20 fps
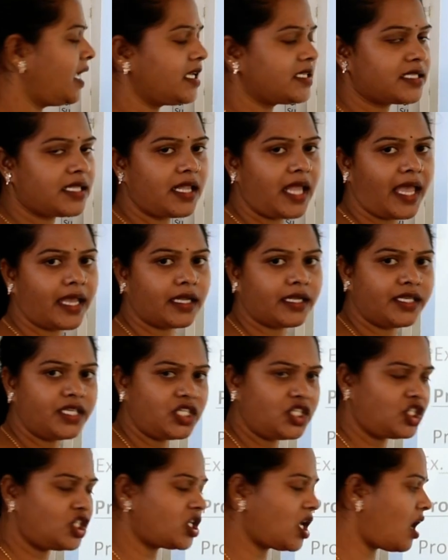things like
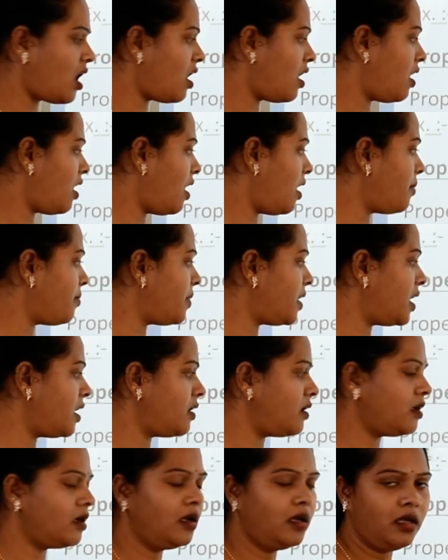Nisha,
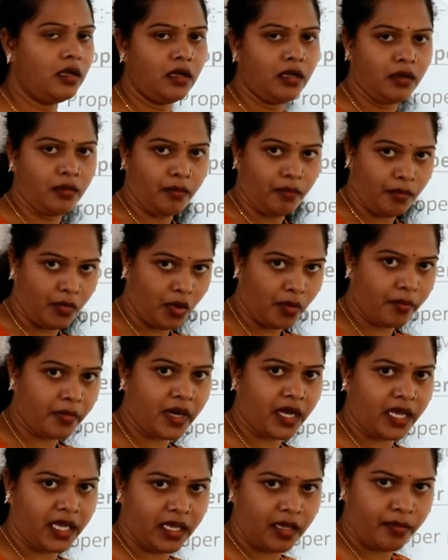Aman,
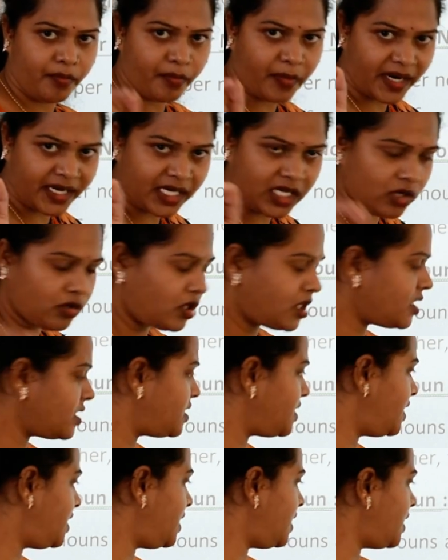Mumbai, particular
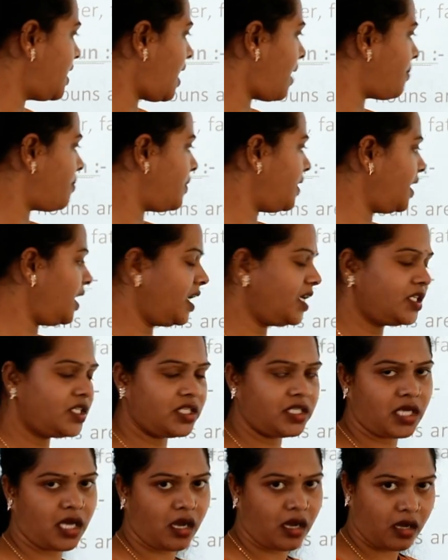city name,
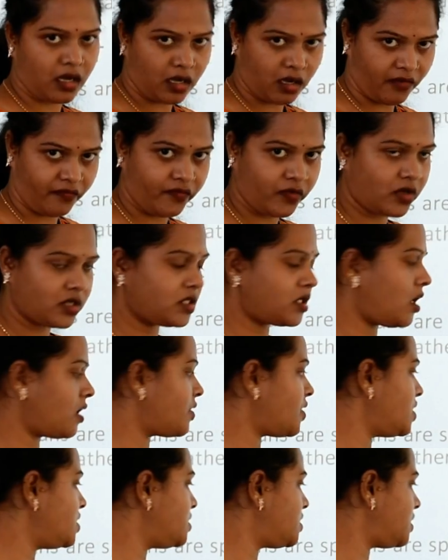India, of course our
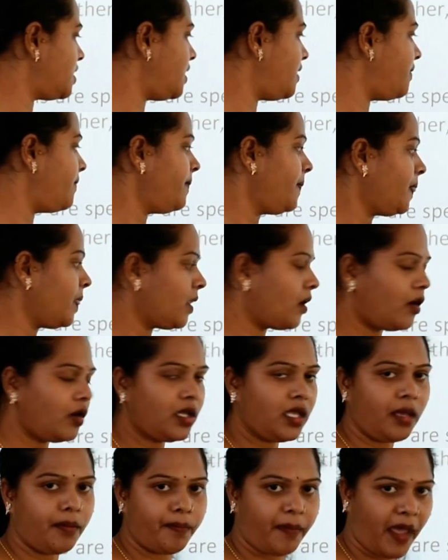country,
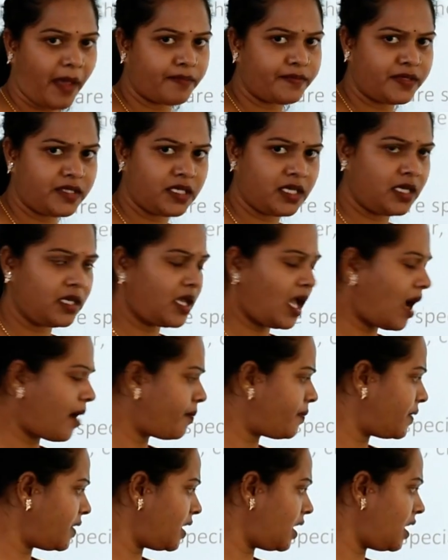okay, Pepsi,
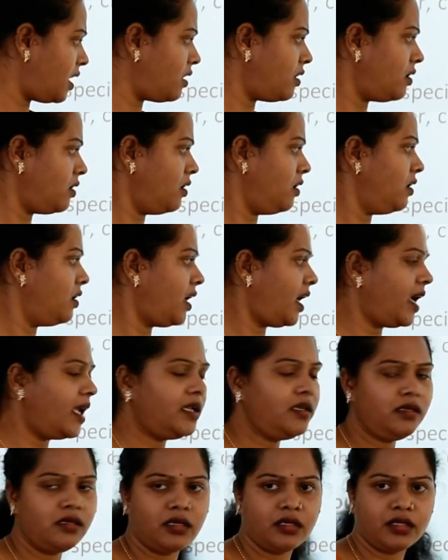April,
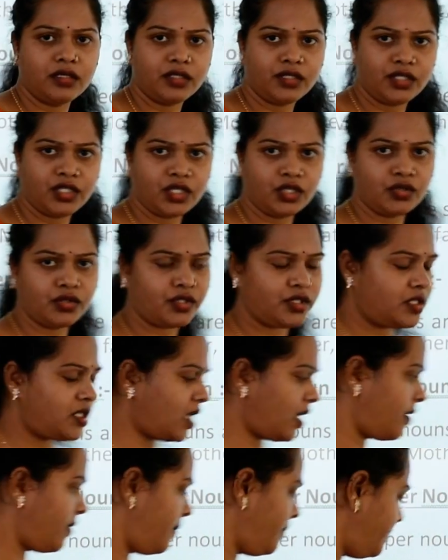and
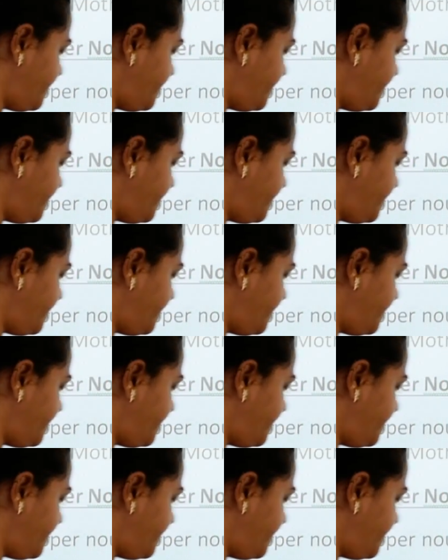Tuesday.